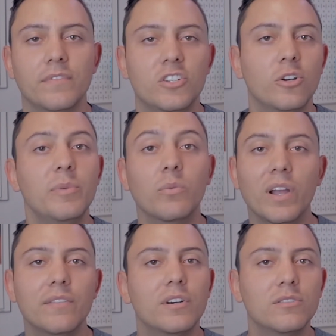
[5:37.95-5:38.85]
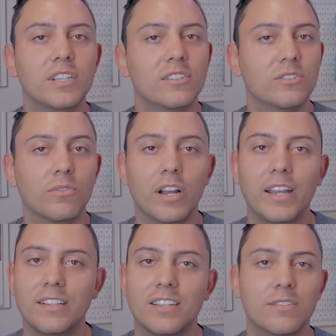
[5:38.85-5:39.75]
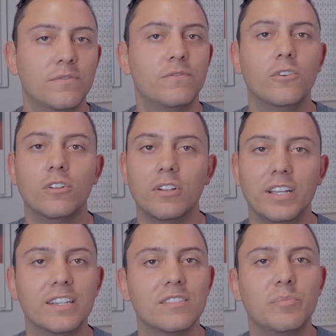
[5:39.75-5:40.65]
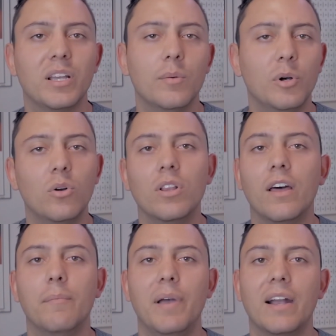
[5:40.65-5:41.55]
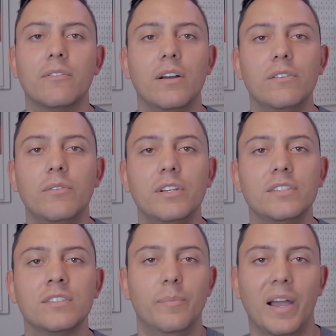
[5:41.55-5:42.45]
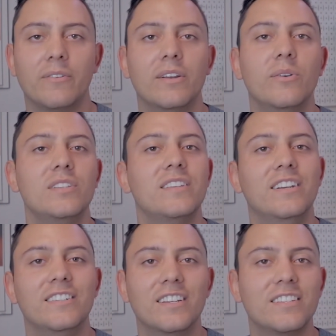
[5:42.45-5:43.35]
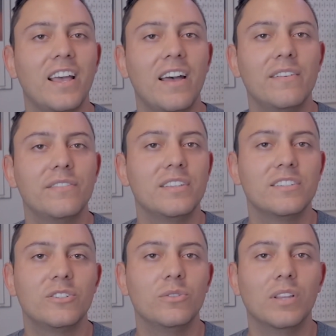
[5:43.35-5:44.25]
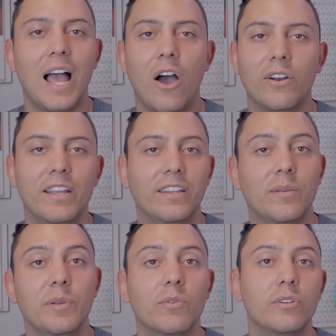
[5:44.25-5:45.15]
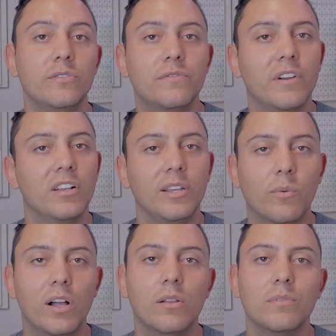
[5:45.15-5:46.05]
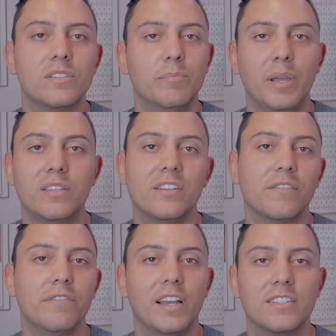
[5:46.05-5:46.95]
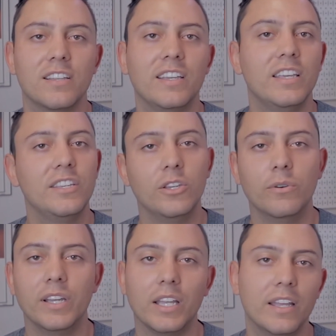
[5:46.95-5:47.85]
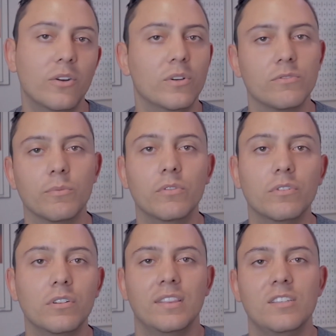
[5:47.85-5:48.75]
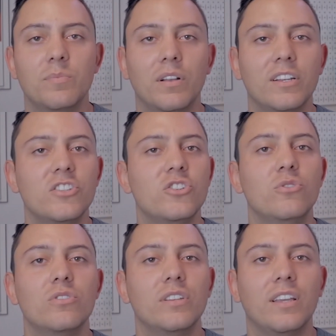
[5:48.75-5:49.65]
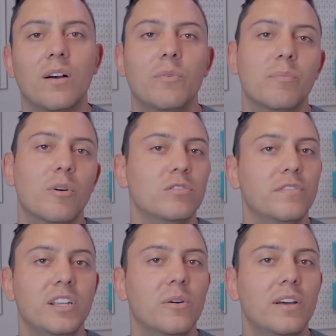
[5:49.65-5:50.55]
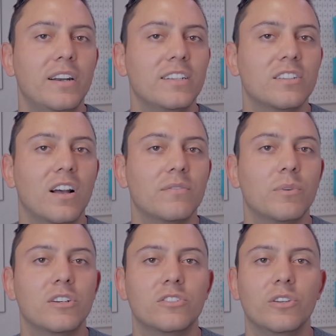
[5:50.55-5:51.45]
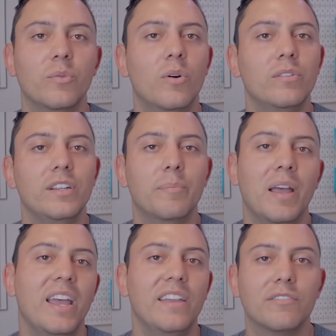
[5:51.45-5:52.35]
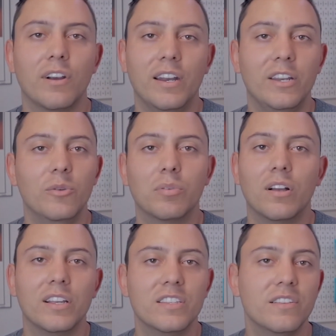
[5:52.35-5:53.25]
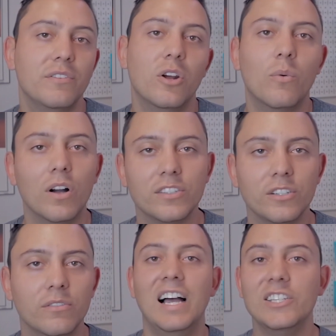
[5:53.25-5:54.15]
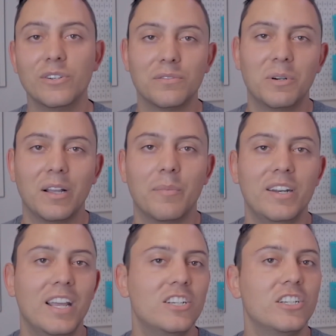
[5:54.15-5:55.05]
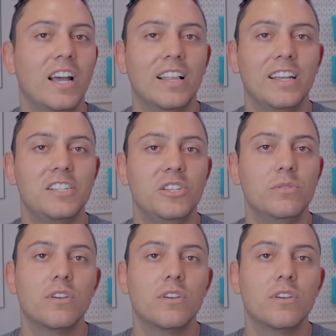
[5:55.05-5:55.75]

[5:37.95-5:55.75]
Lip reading: The Joby Wavo sounds great, it sounds full, and doesn't pick up a whole lot of background noise. The background noise that it does have isn't too loud and can be reduced fairly well with some basic effects like EQing and noise removal. These plugins usually come with most video editing software, so you won't need to pay for any new plugins if you don't want to. I do have a recommendation. I like to use